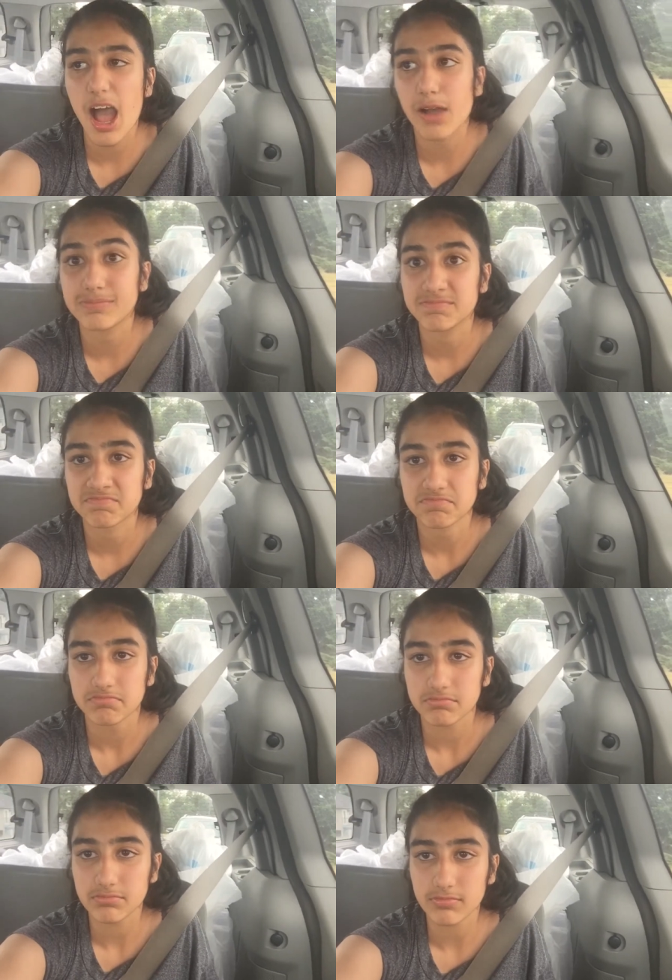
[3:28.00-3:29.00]
um
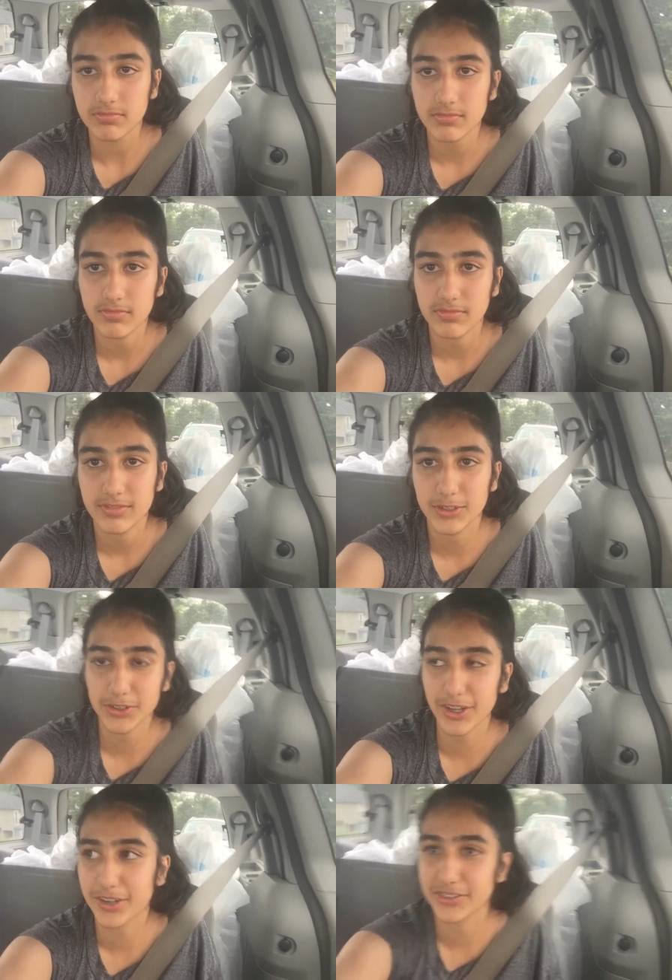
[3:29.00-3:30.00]
you're
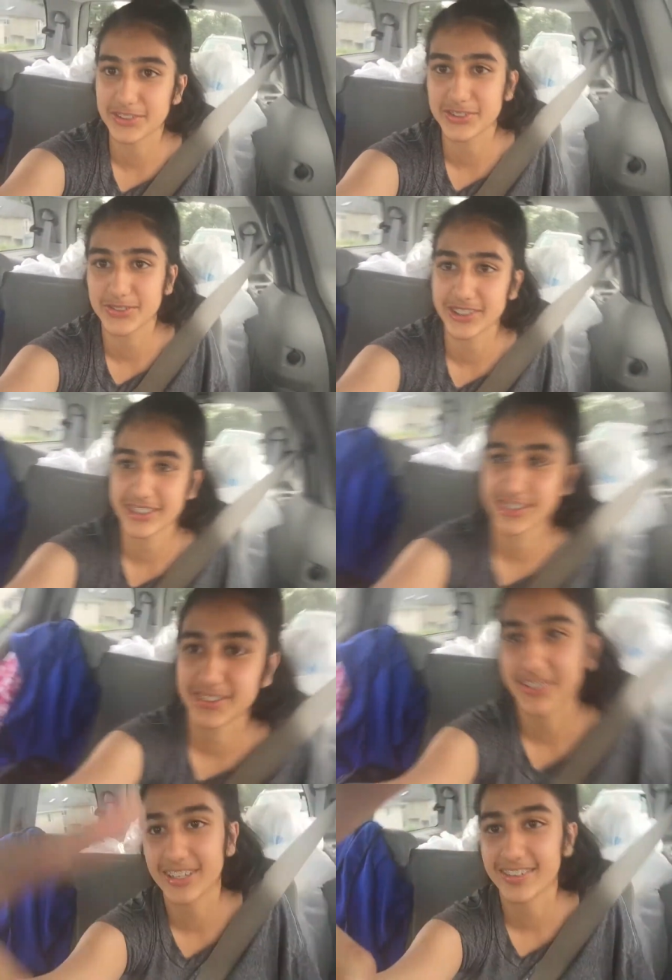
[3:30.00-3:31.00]
not on the screen, you
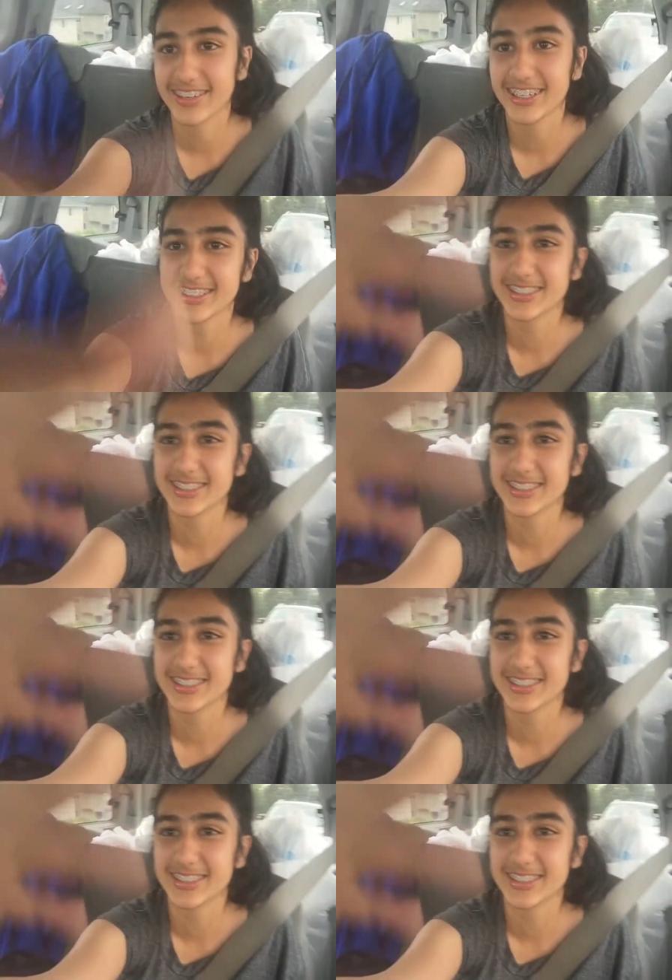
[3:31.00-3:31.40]
know that, right?